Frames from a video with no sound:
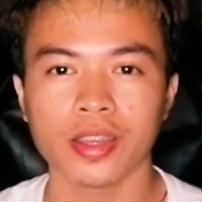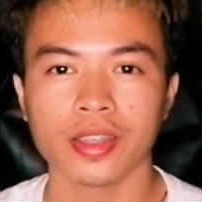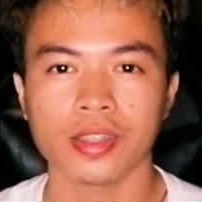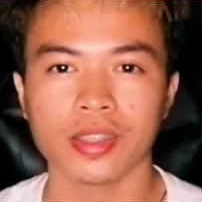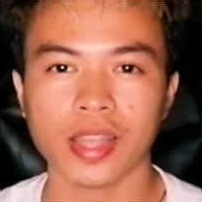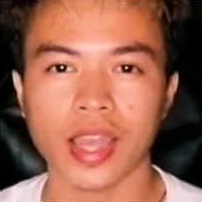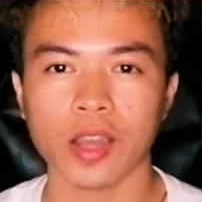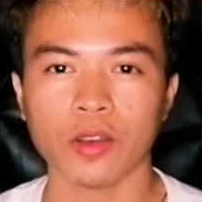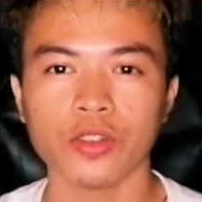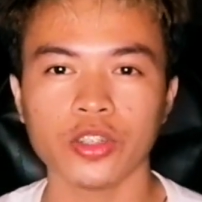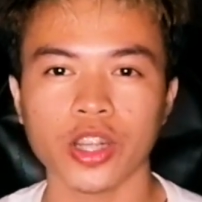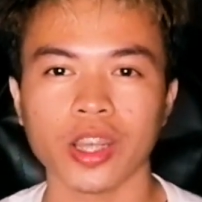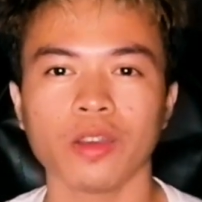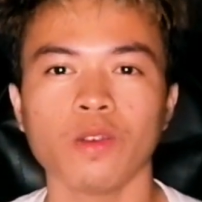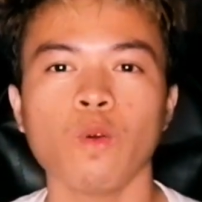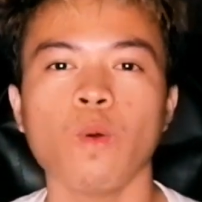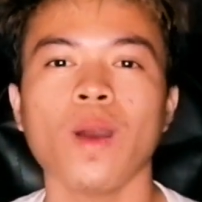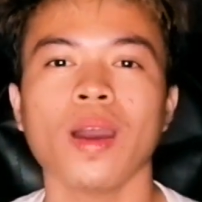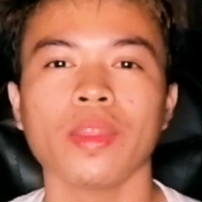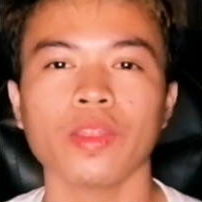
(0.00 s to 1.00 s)
Sound
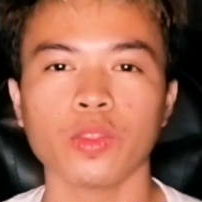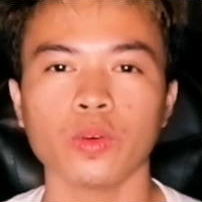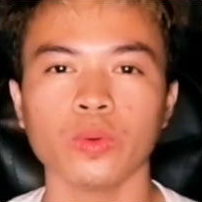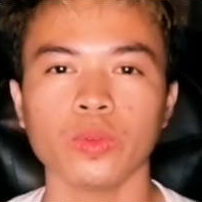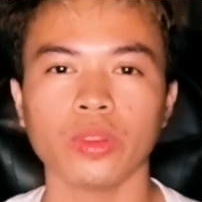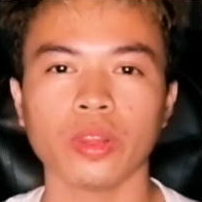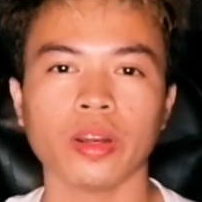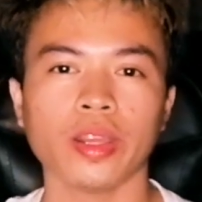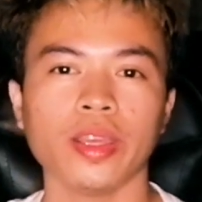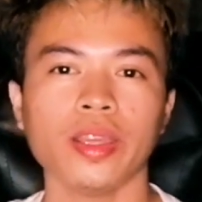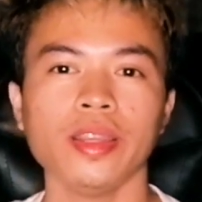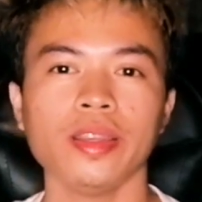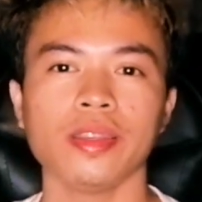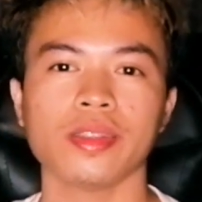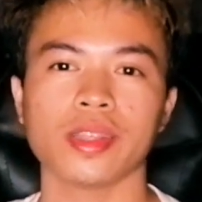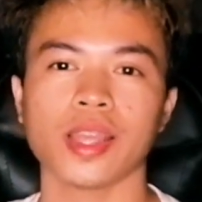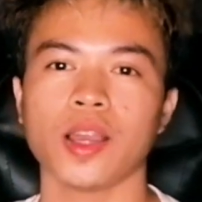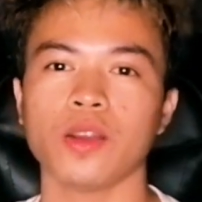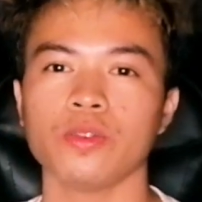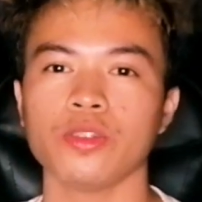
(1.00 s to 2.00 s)
check 1, 2, 3.
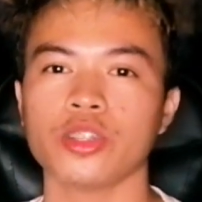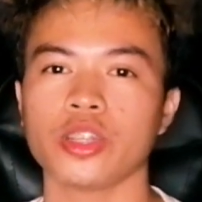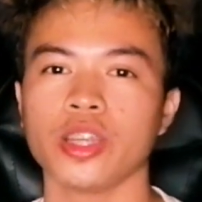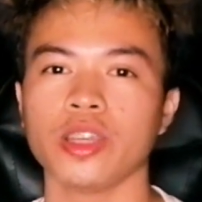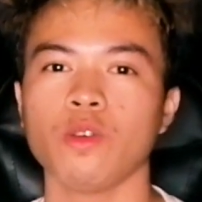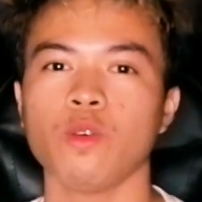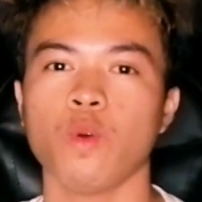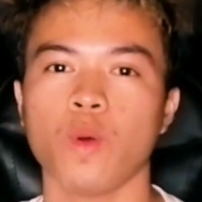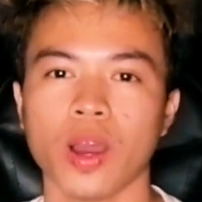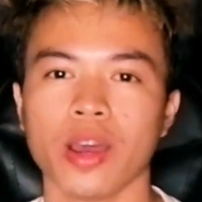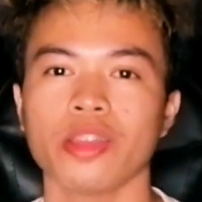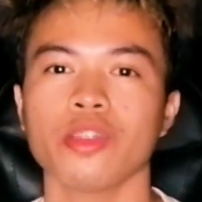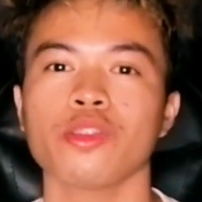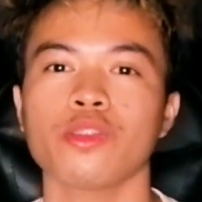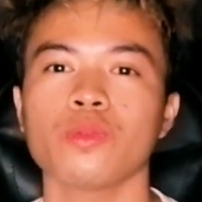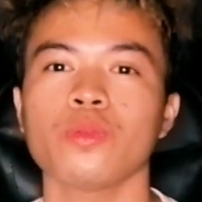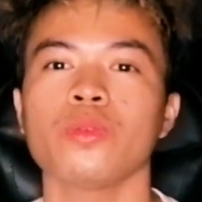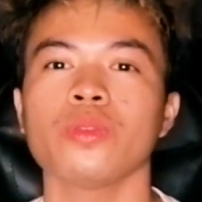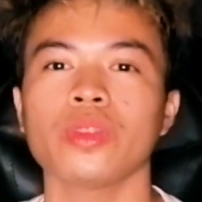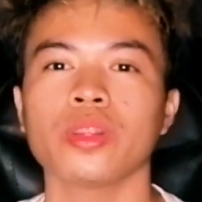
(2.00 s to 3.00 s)
Sound check 1,
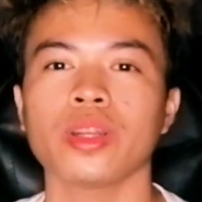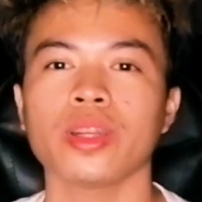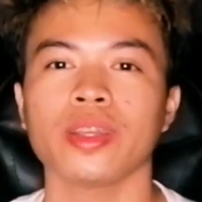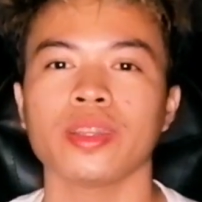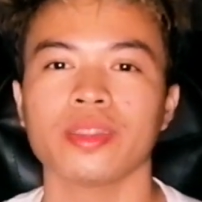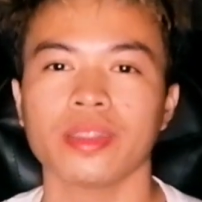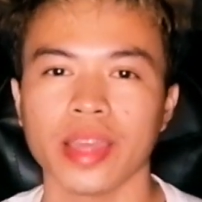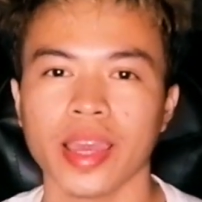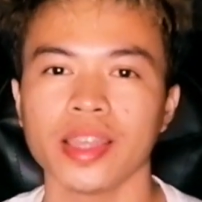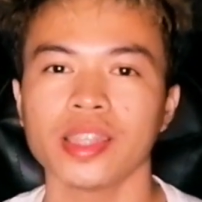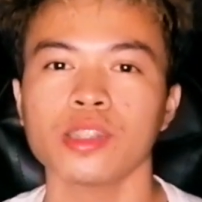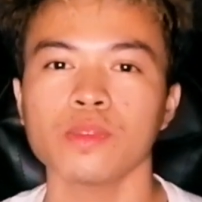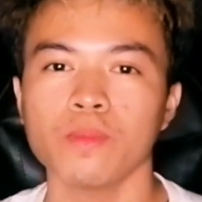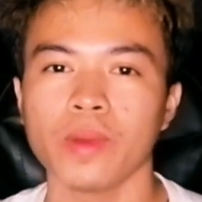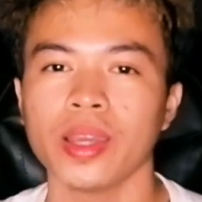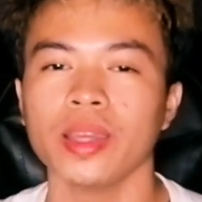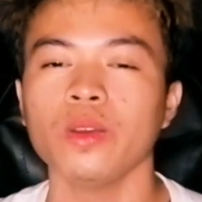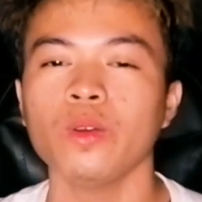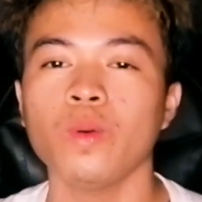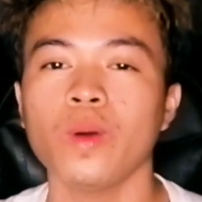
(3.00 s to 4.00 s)
2, 3. Test
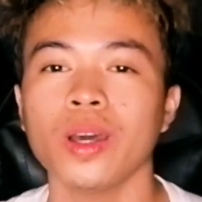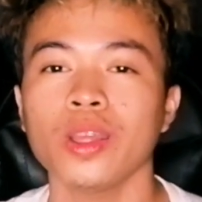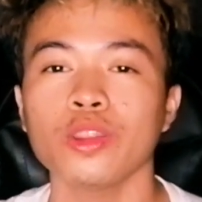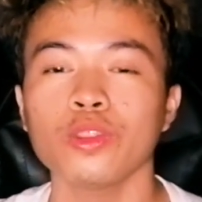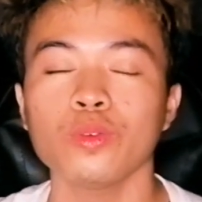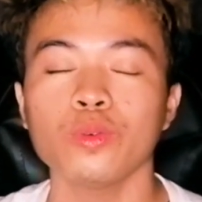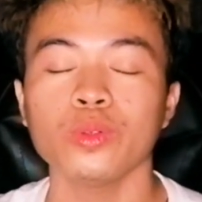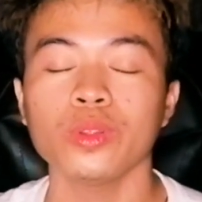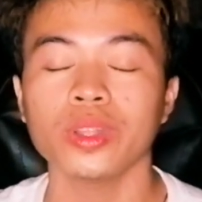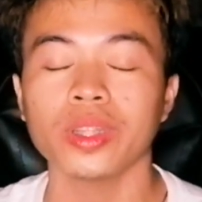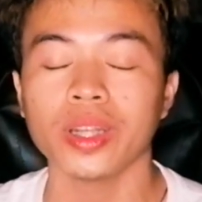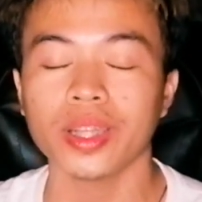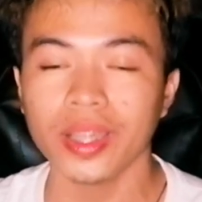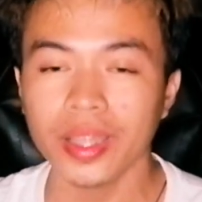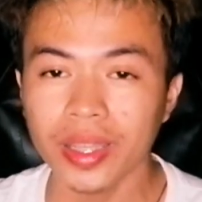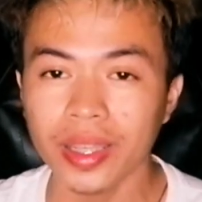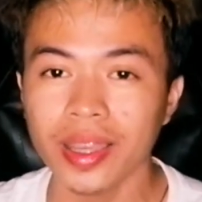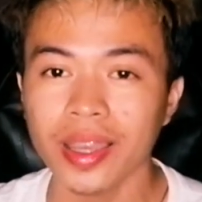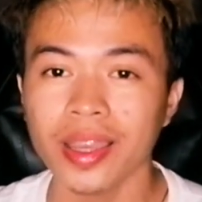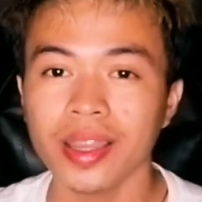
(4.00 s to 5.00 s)
mic 1, 2,
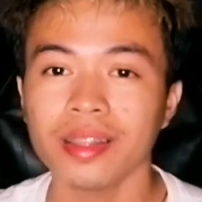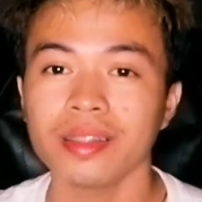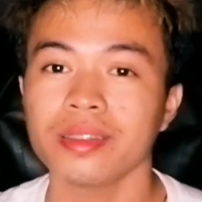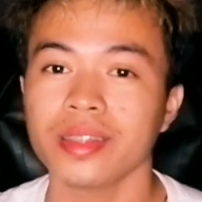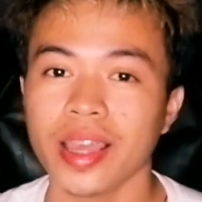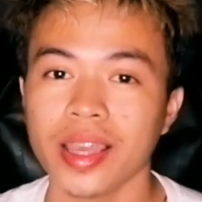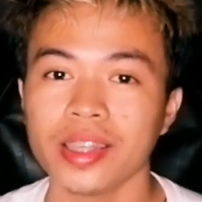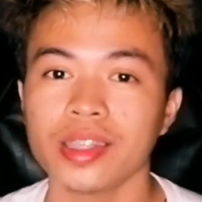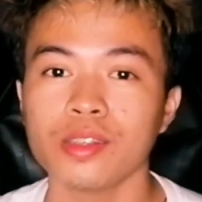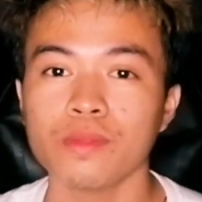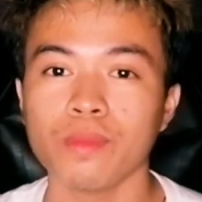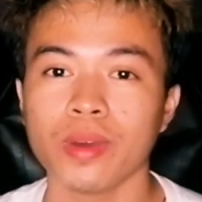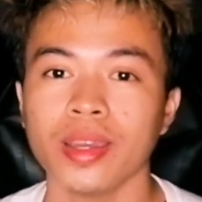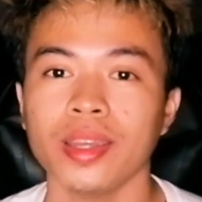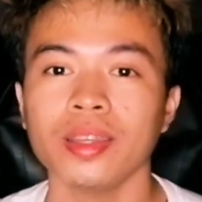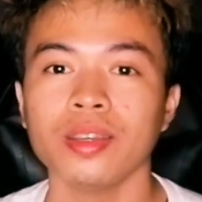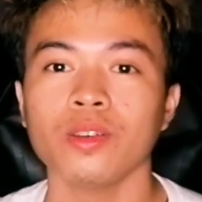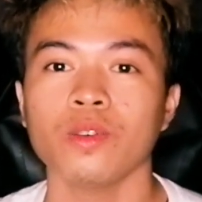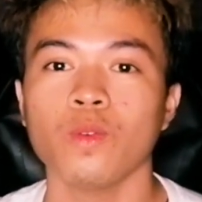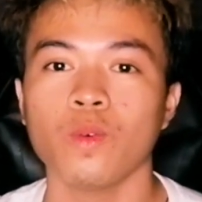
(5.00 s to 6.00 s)
3. Test
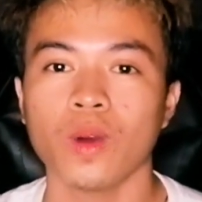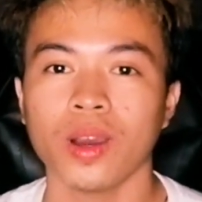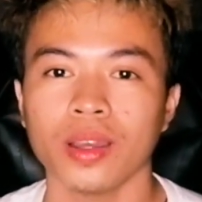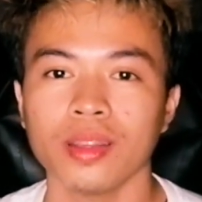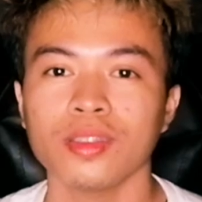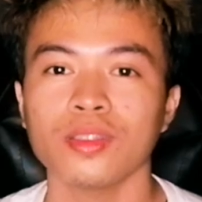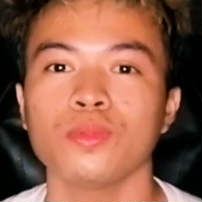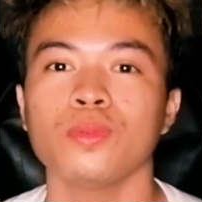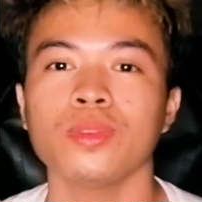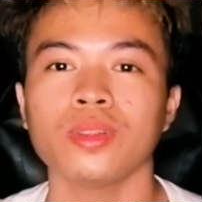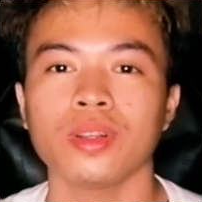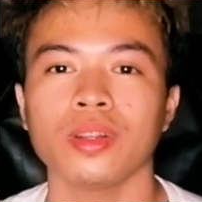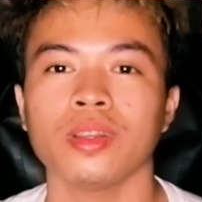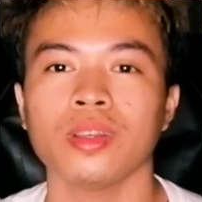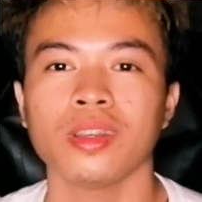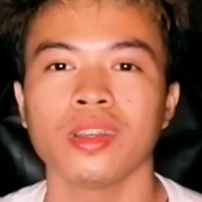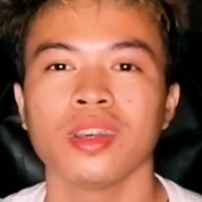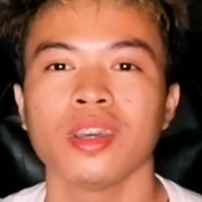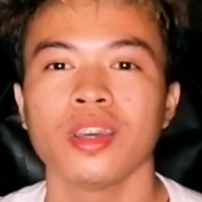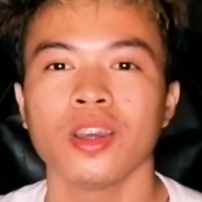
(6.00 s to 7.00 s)
mic 1, 2,
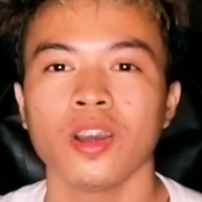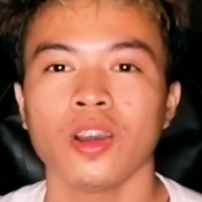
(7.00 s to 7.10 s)
3.